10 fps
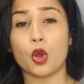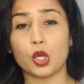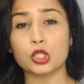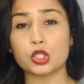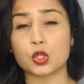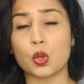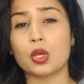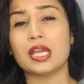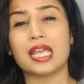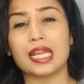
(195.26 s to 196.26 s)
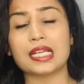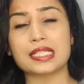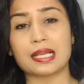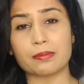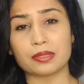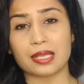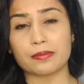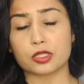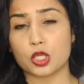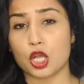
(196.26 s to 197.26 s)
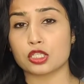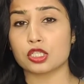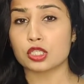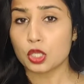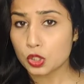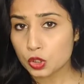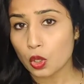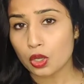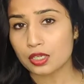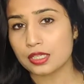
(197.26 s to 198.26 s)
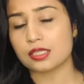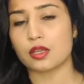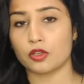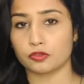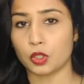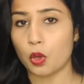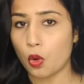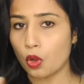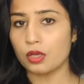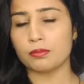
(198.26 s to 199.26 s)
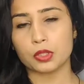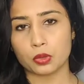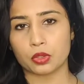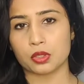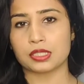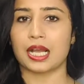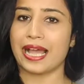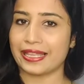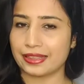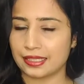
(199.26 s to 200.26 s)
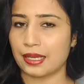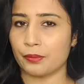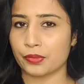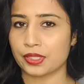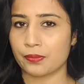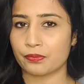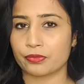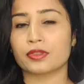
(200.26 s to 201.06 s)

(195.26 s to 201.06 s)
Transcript: Also, it sometimes causes soreness of the whole mucosa and the gums